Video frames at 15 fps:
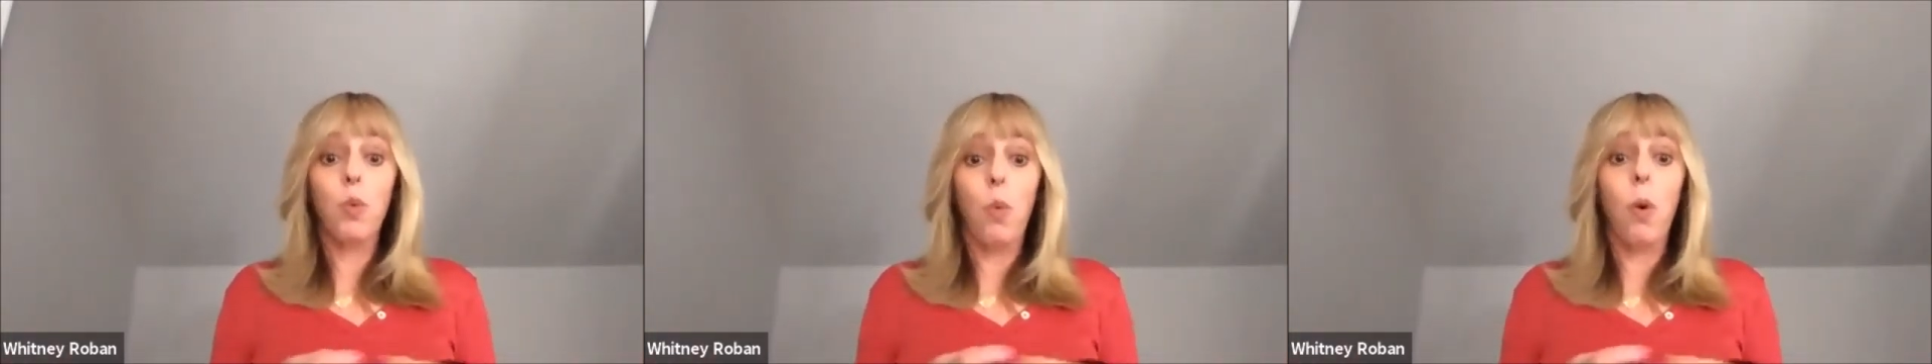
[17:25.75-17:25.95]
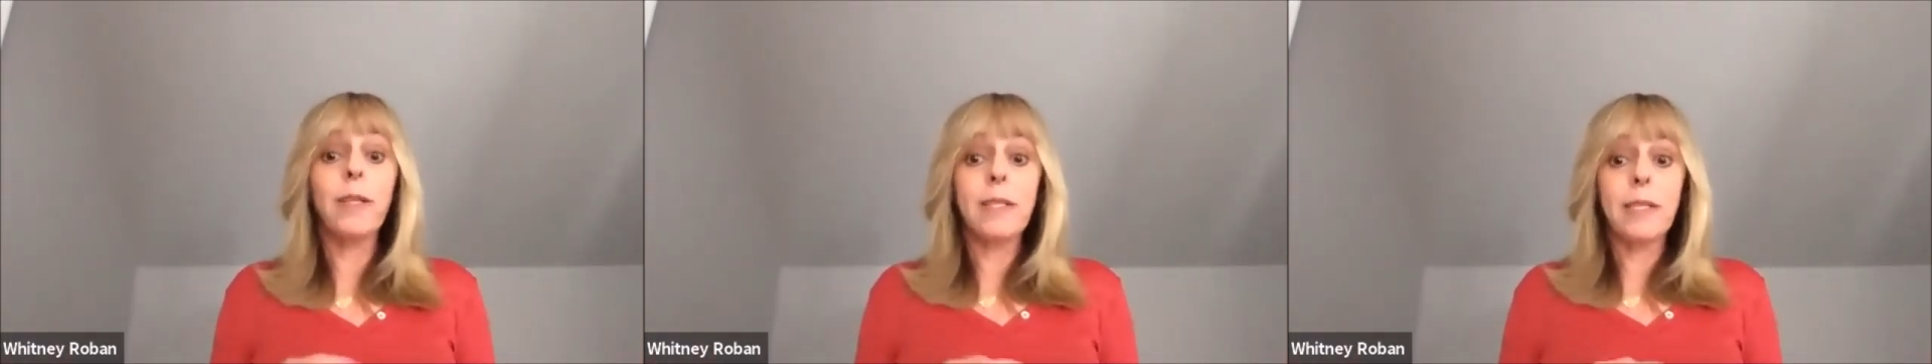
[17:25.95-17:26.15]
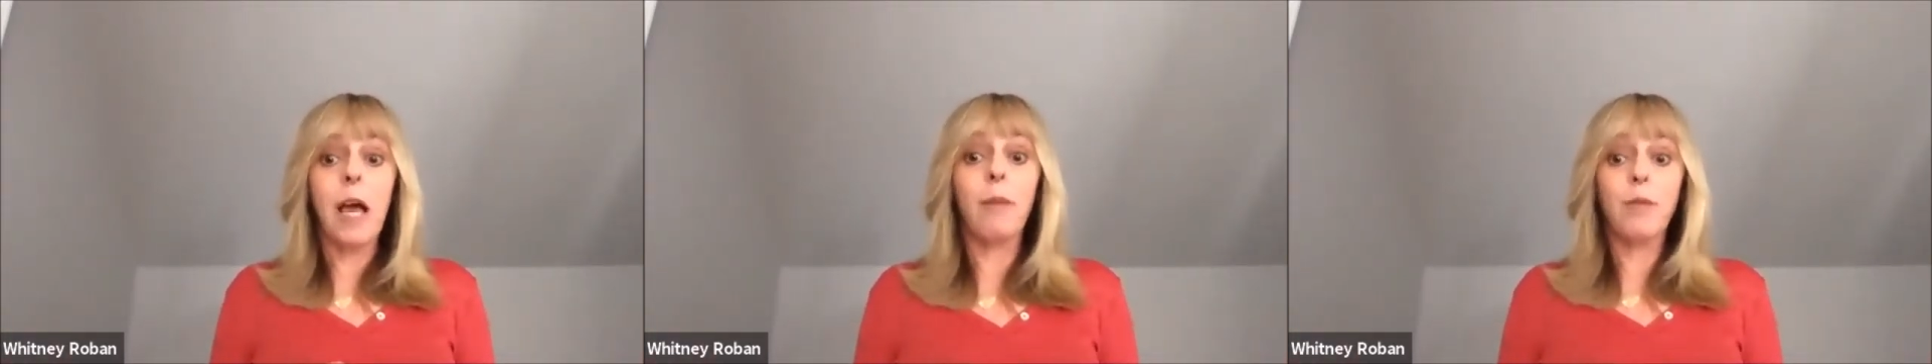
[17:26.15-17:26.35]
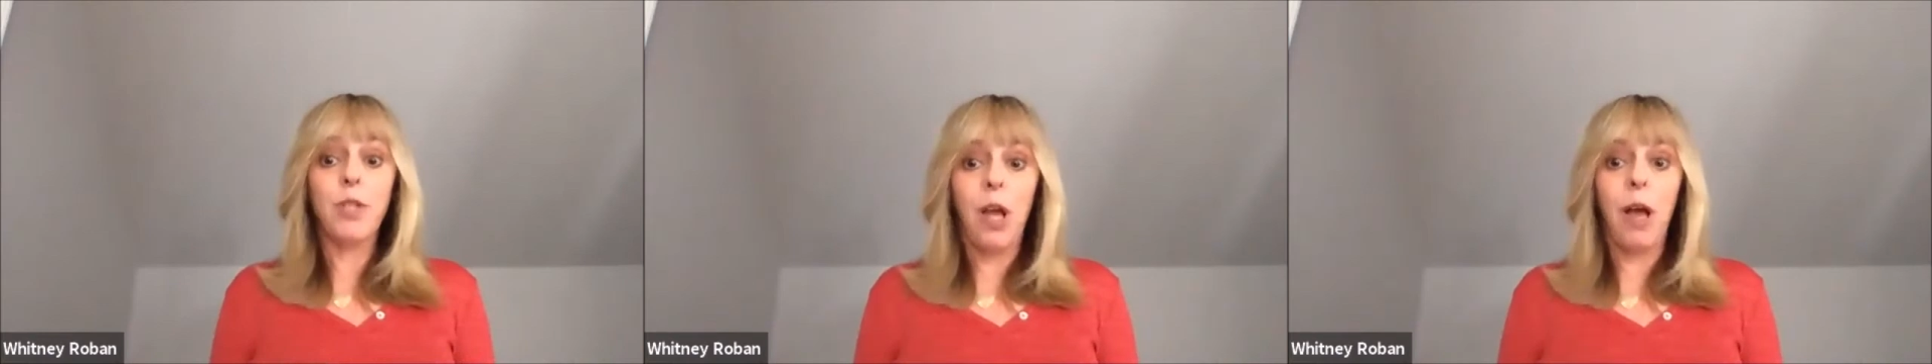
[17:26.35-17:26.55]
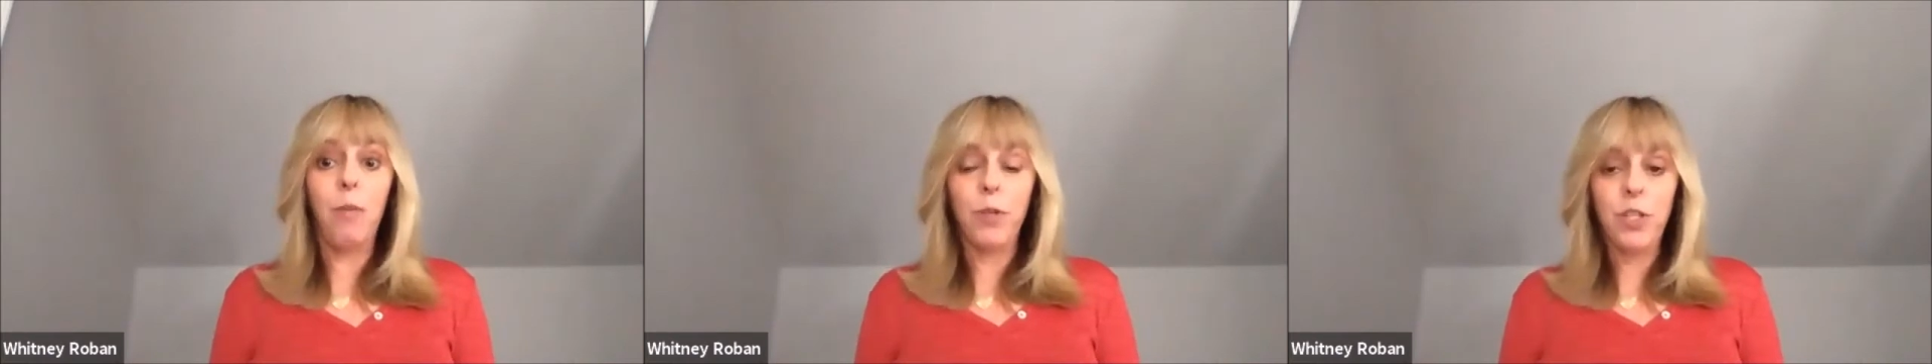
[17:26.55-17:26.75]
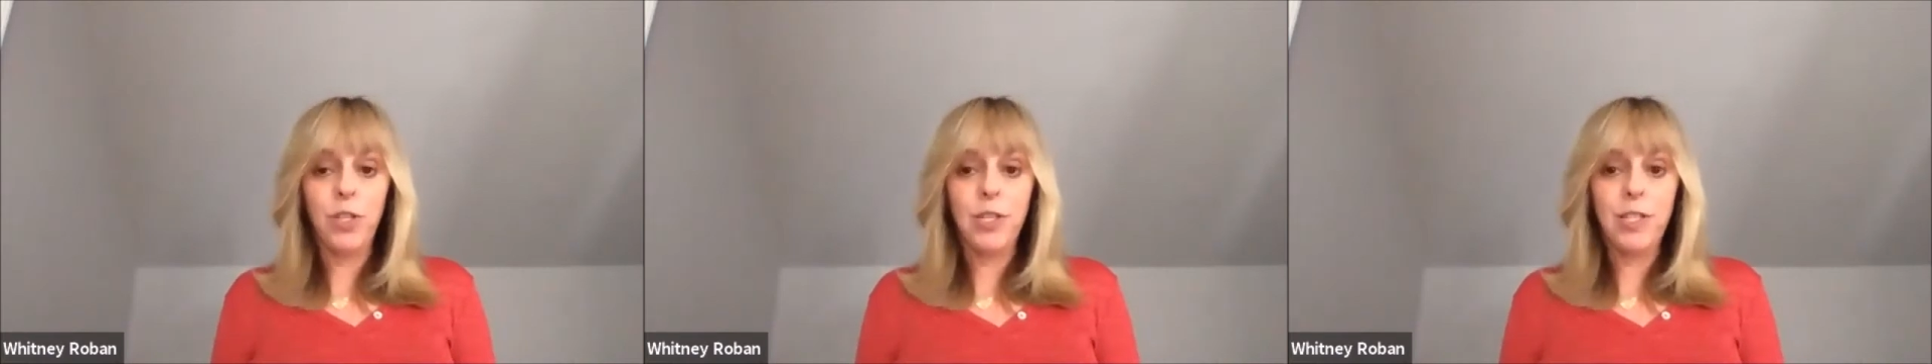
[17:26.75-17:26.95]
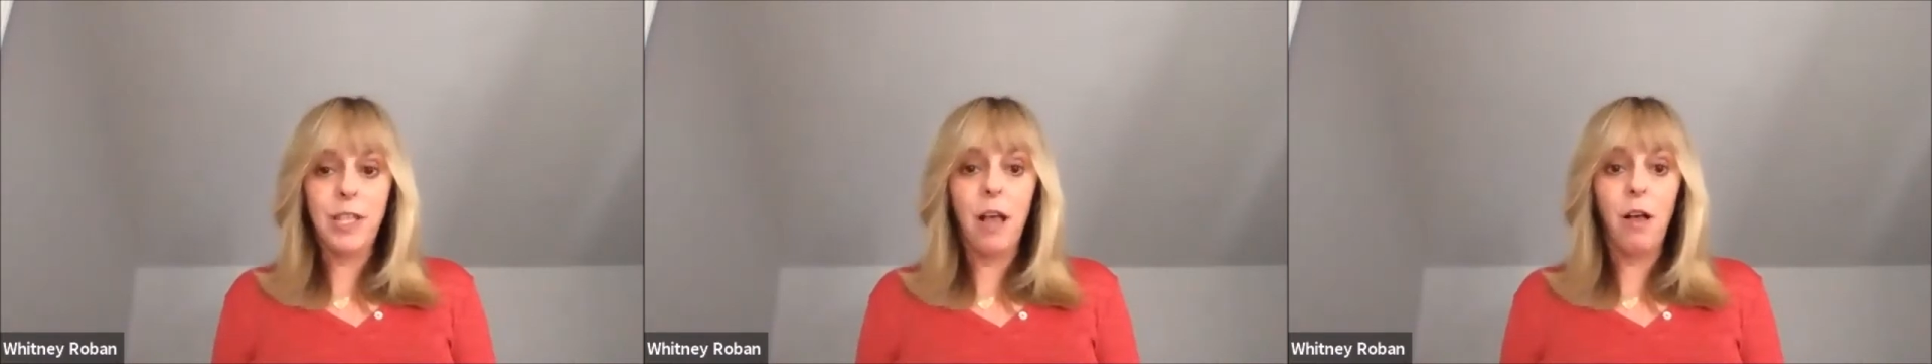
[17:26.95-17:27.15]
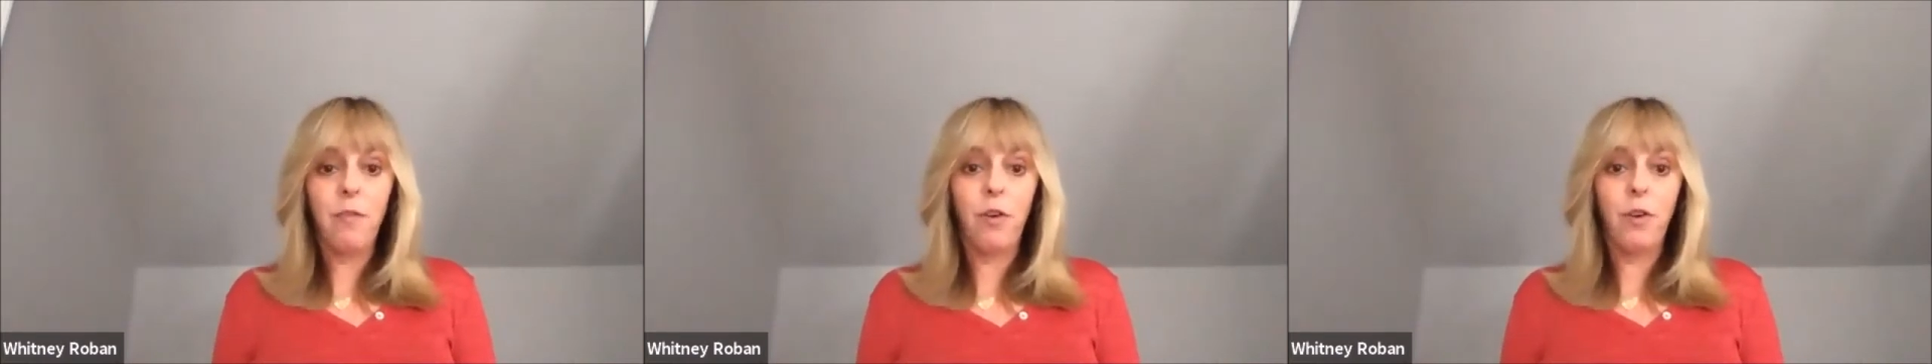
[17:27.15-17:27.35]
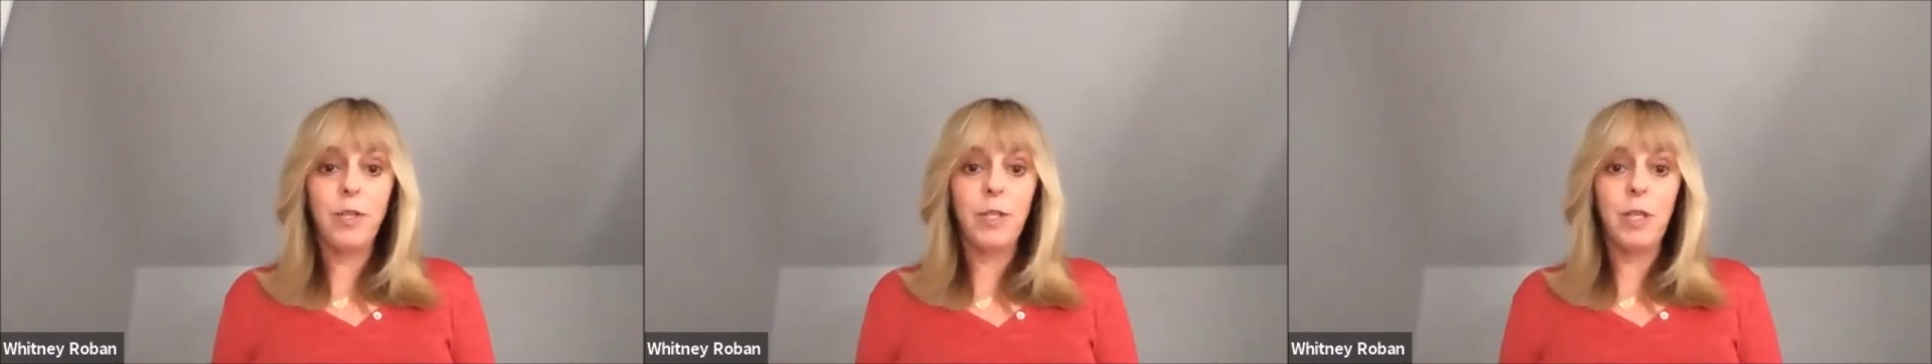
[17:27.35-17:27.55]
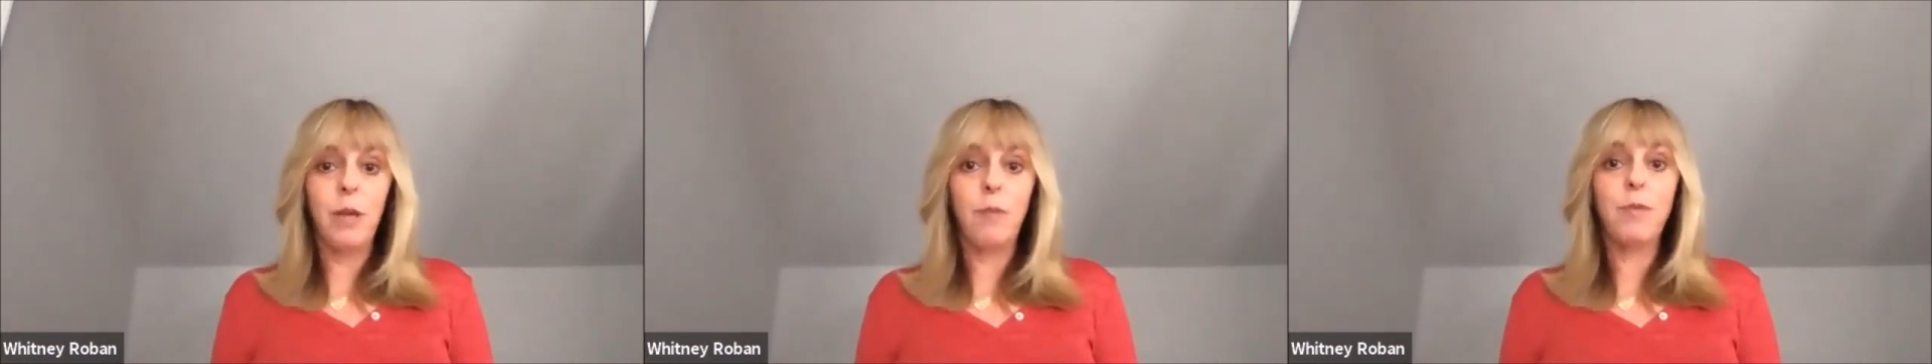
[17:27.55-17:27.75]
one-stop shop, which is Solve Our Sleep.